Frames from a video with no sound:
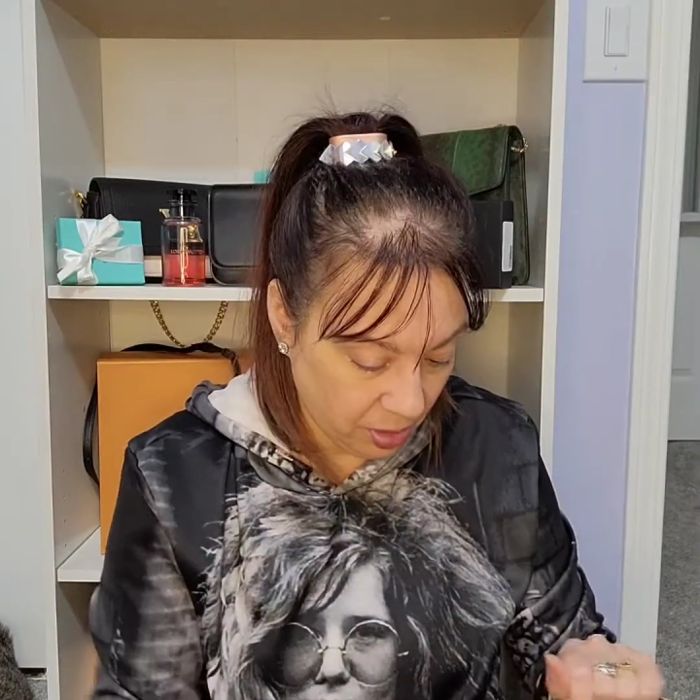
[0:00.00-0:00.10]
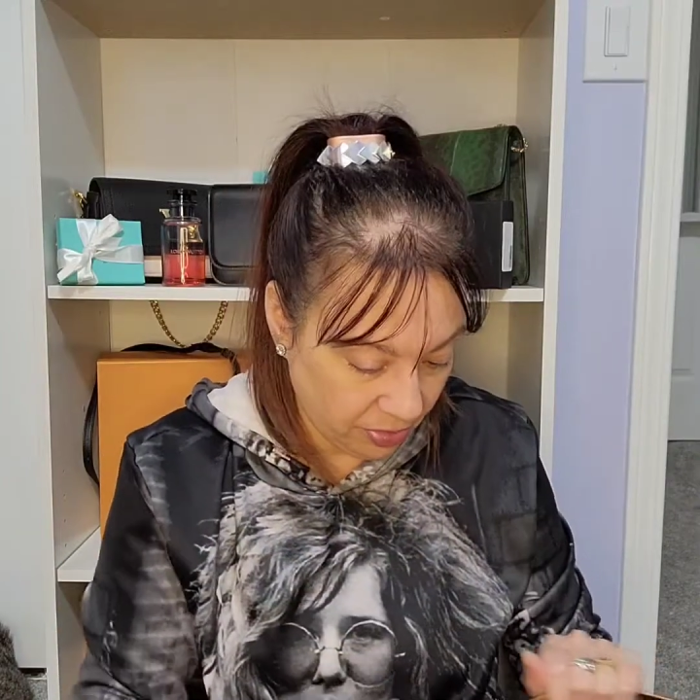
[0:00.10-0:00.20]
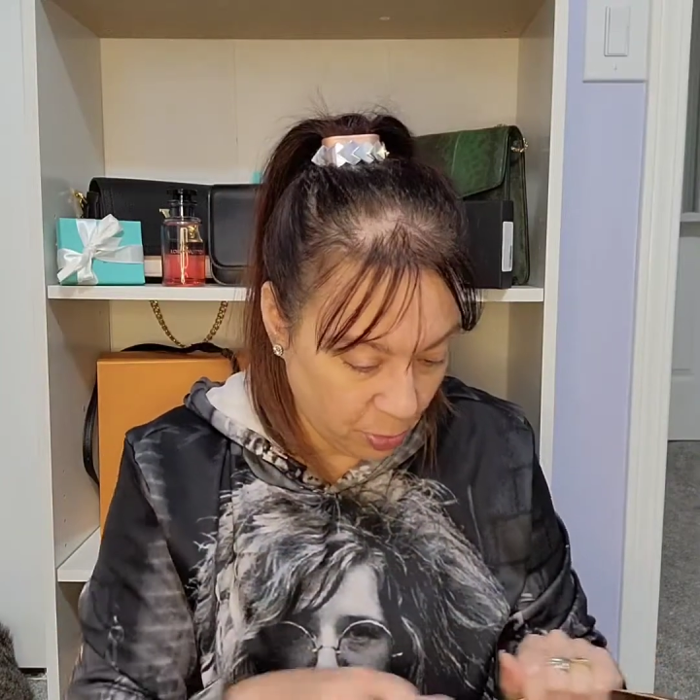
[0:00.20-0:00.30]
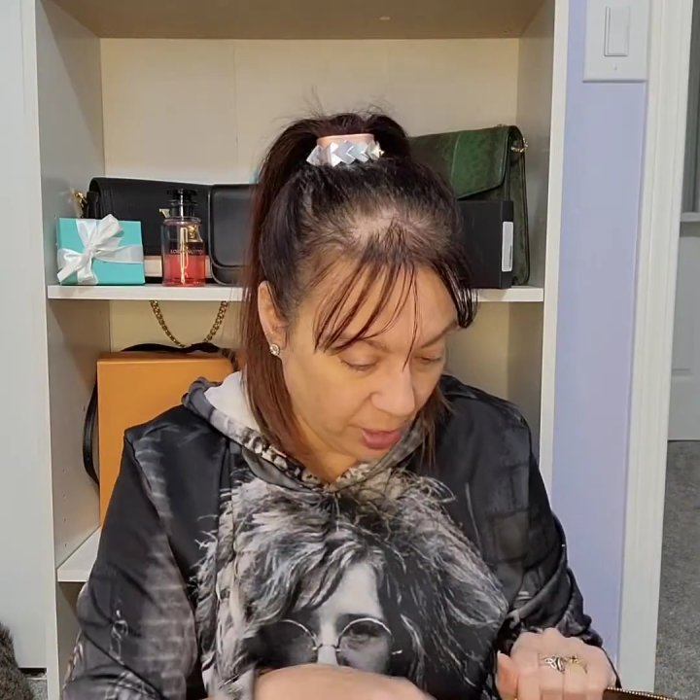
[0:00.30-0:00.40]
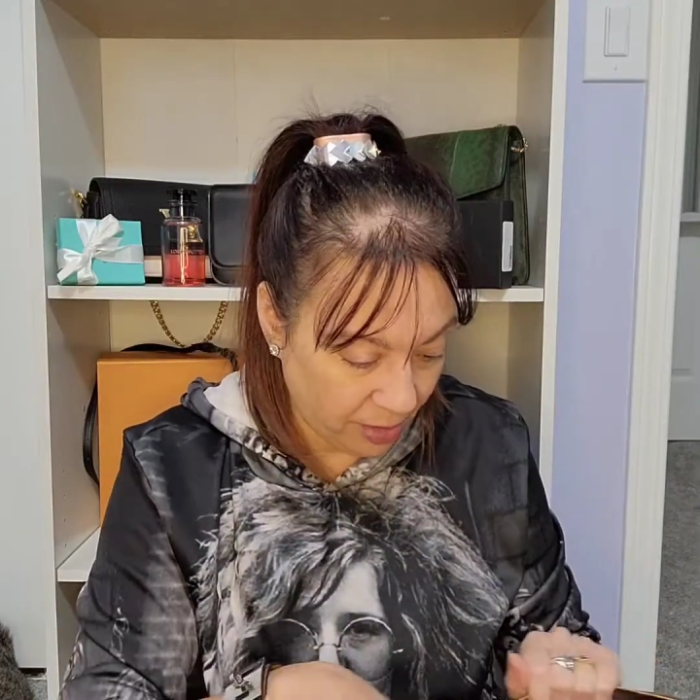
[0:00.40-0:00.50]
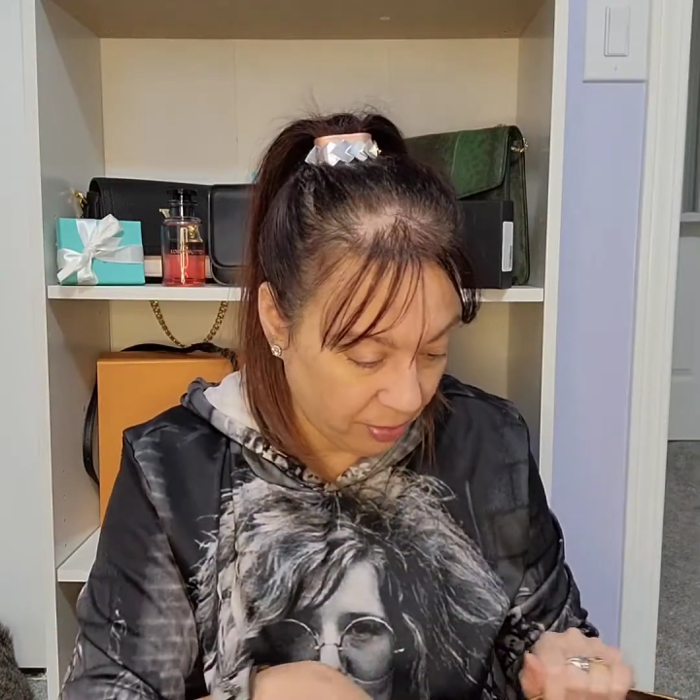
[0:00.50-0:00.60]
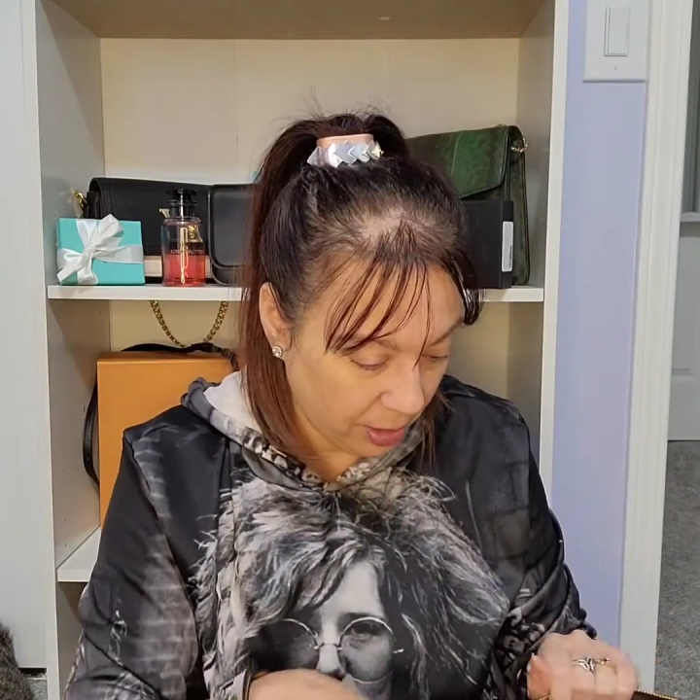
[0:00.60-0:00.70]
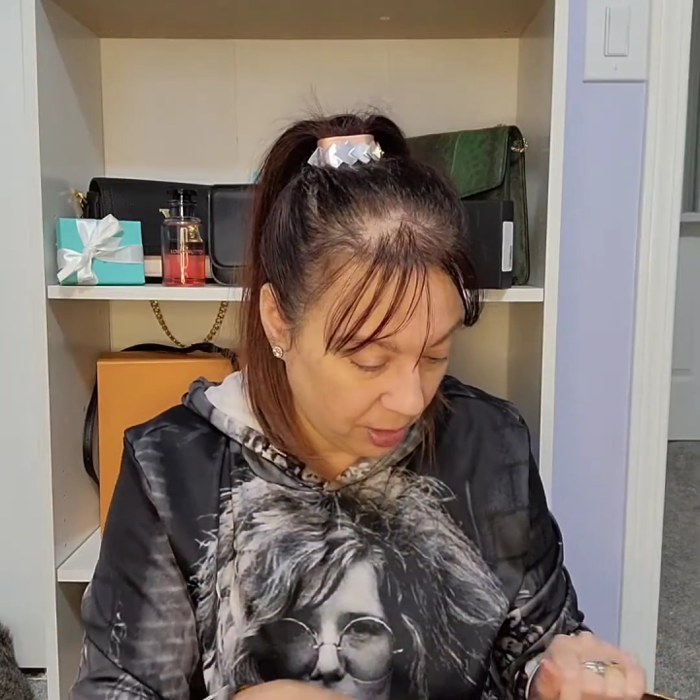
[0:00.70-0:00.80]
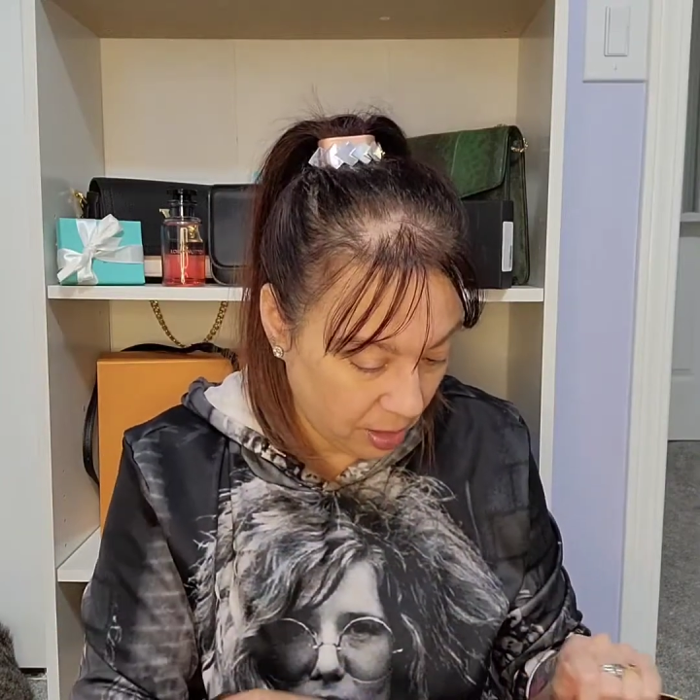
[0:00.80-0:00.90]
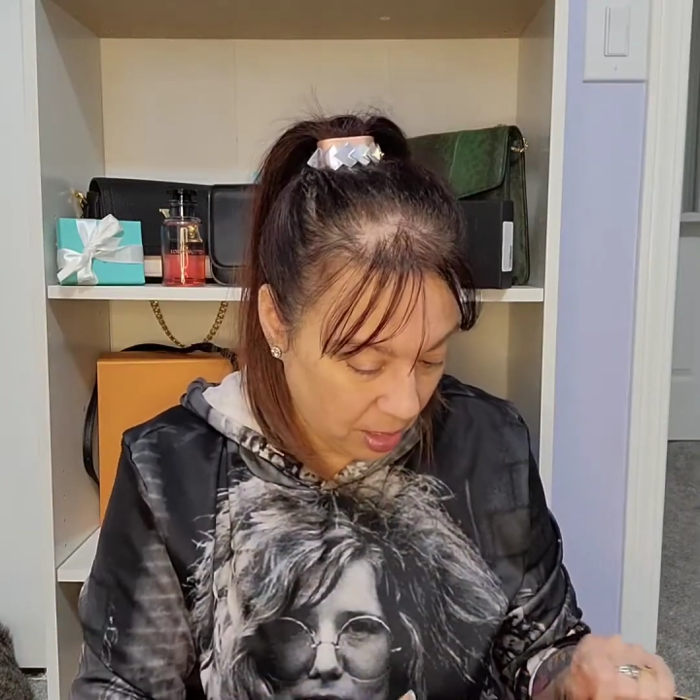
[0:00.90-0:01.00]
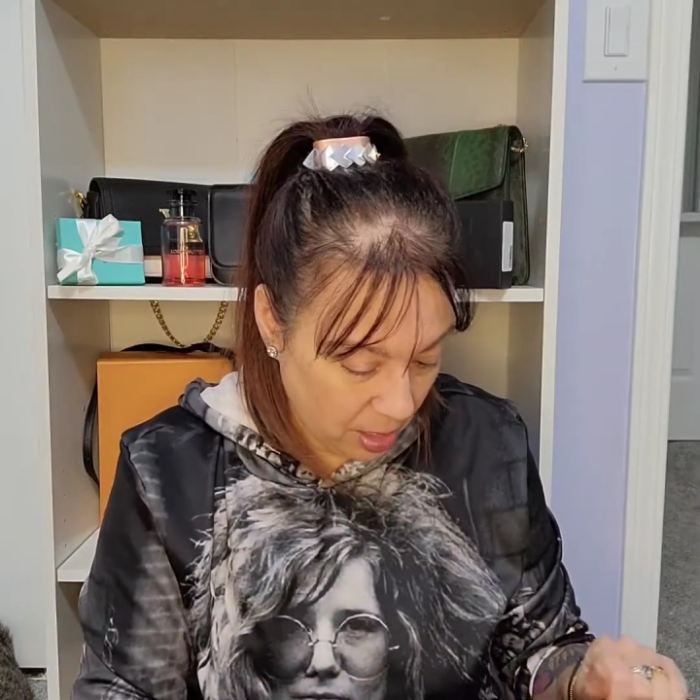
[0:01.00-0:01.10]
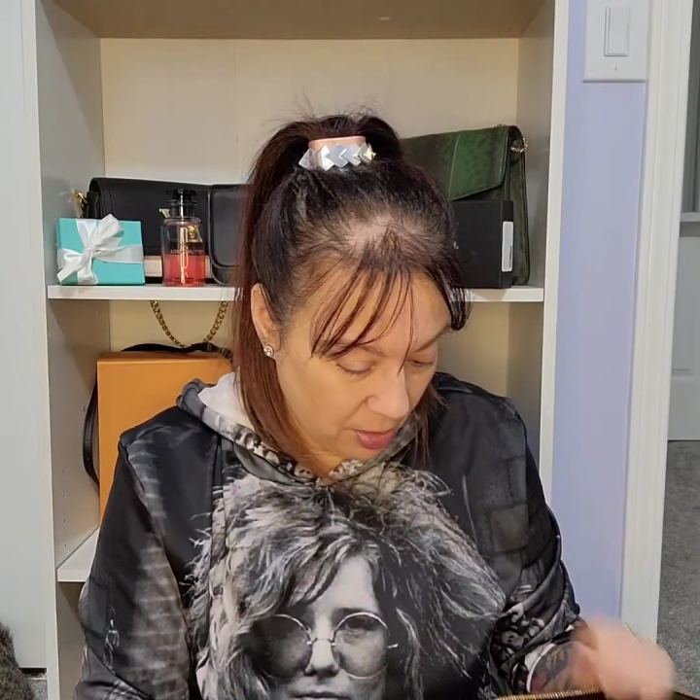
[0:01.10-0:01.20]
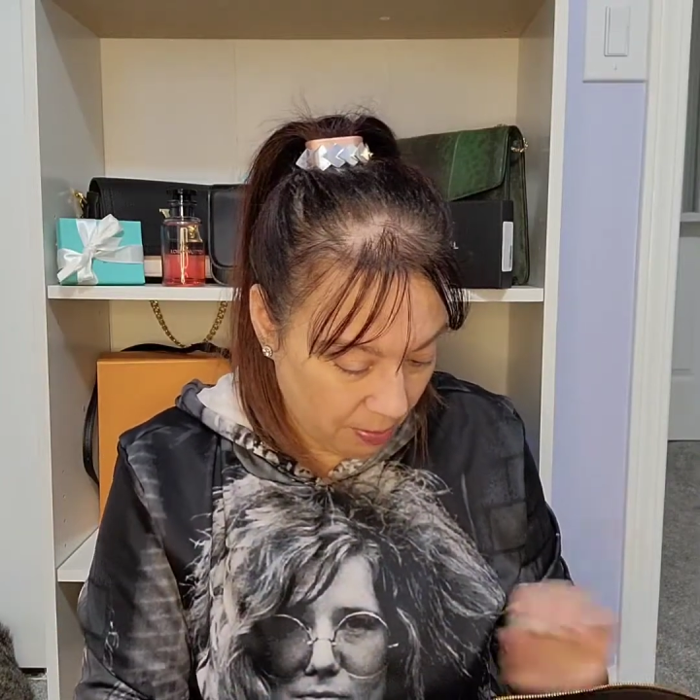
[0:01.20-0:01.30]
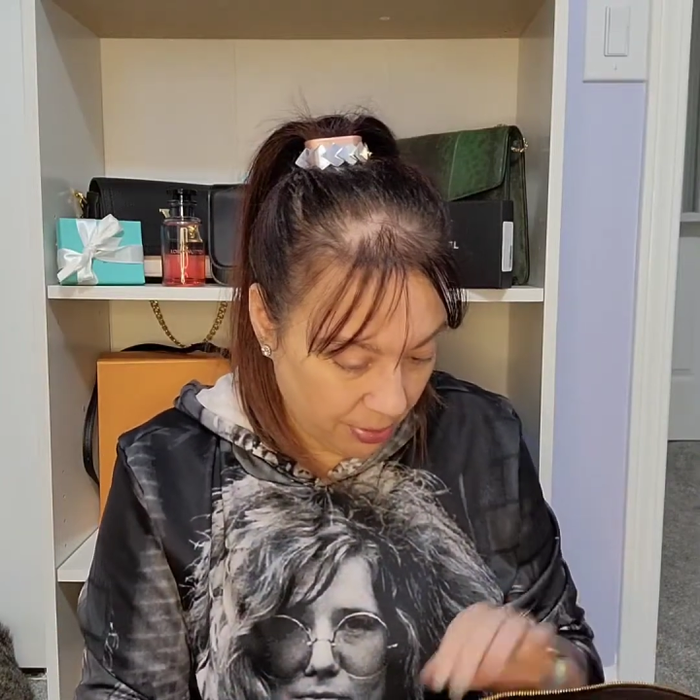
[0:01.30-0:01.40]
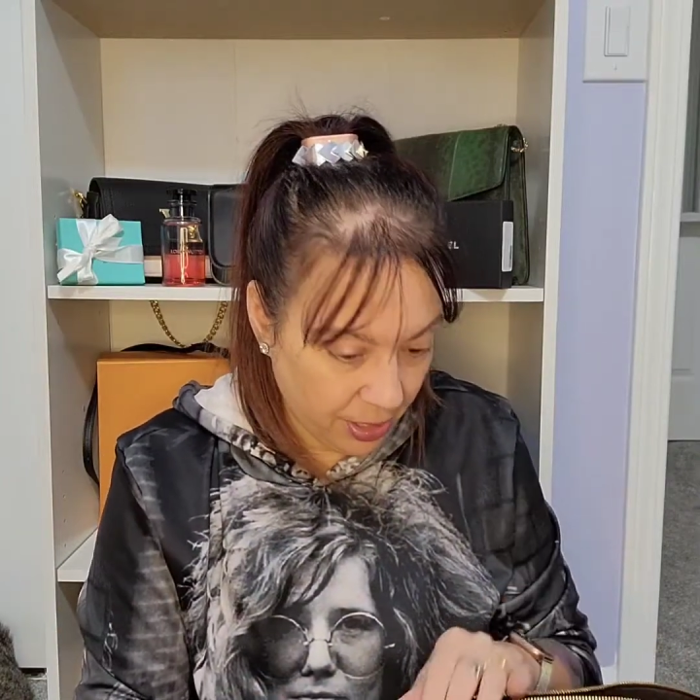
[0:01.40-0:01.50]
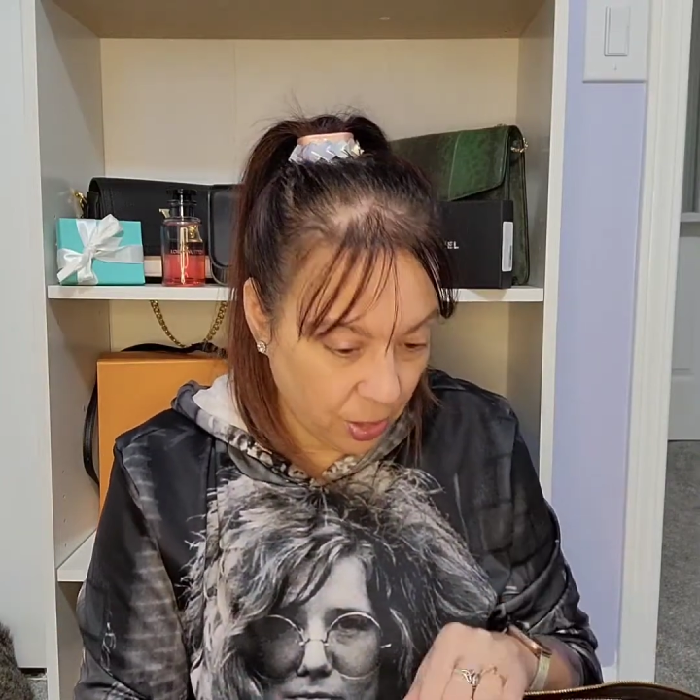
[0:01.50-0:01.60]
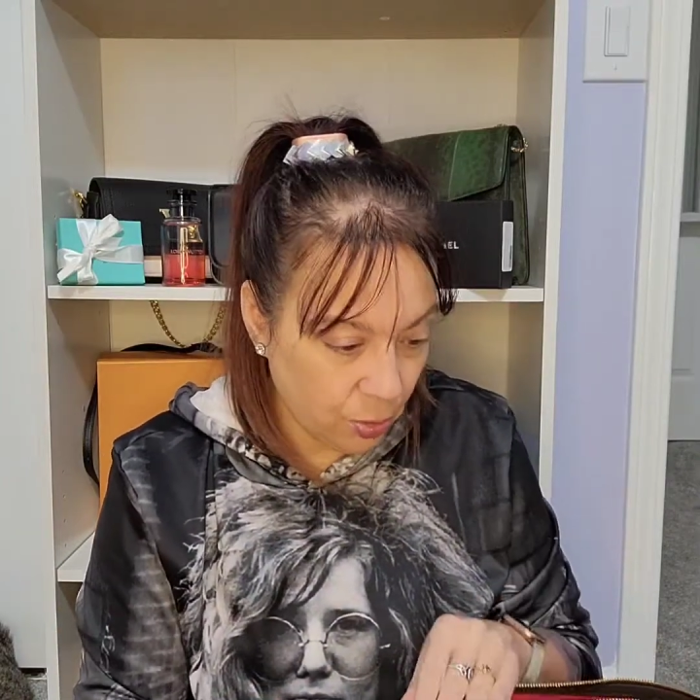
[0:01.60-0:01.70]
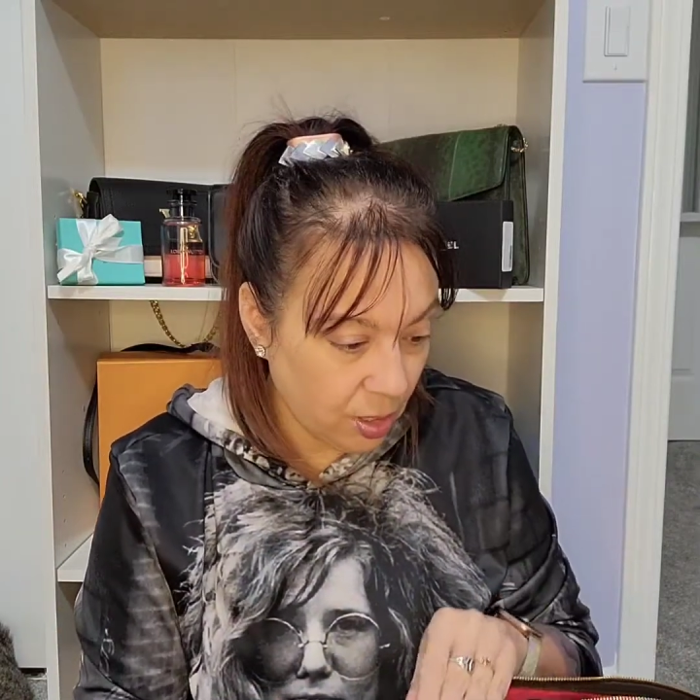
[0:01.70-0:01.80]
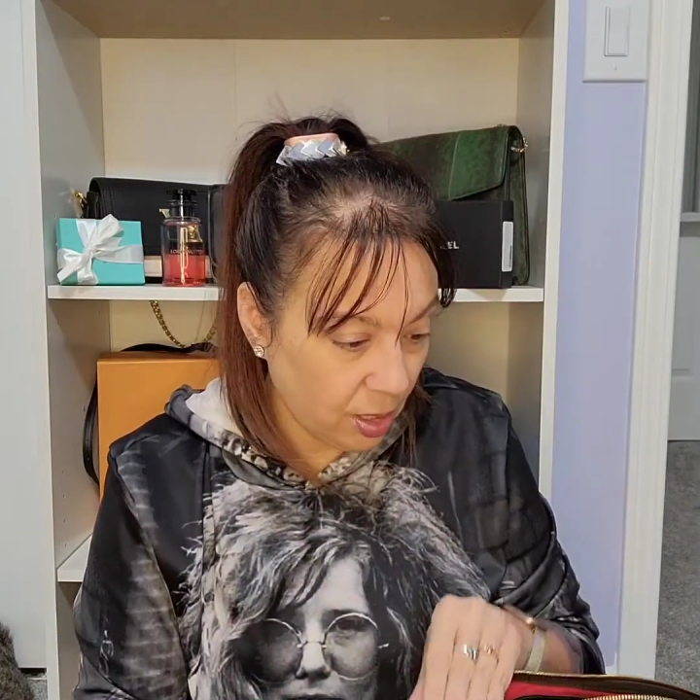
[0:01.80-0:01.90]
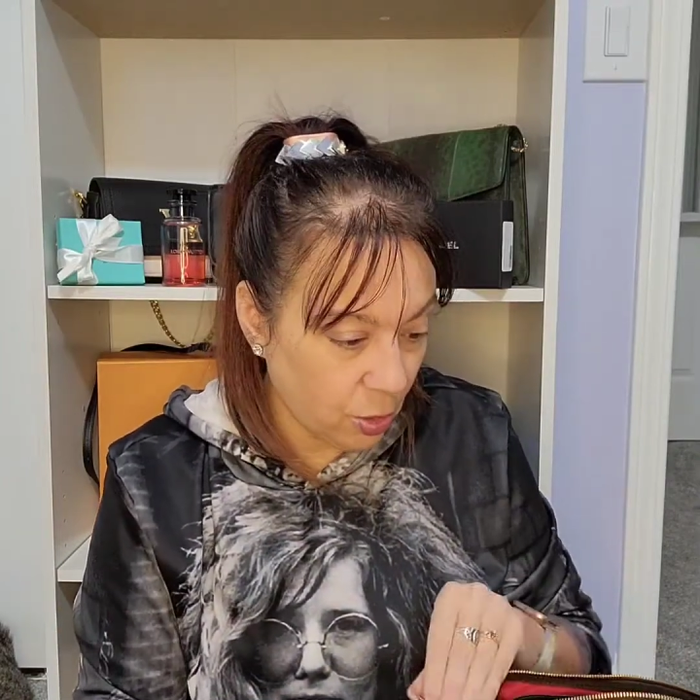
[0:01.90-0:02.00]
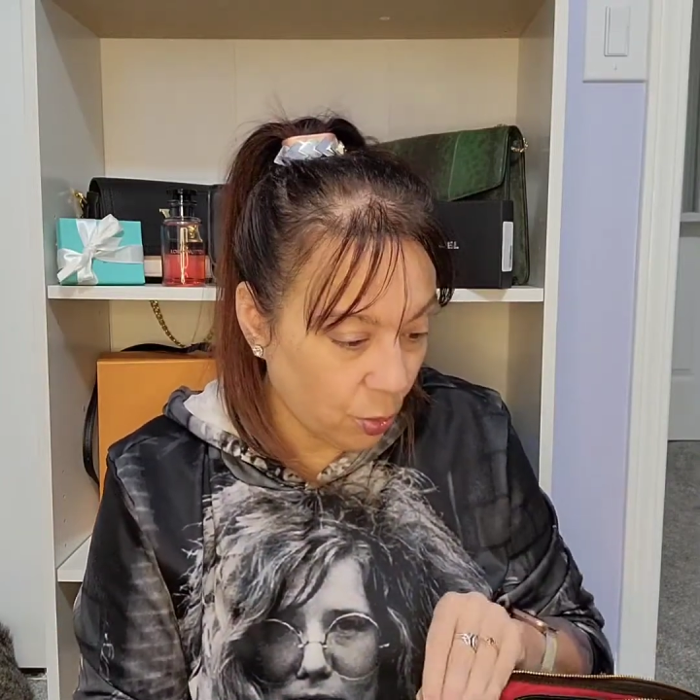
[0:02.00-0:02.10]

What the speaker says: if I'm traveling. But you can get an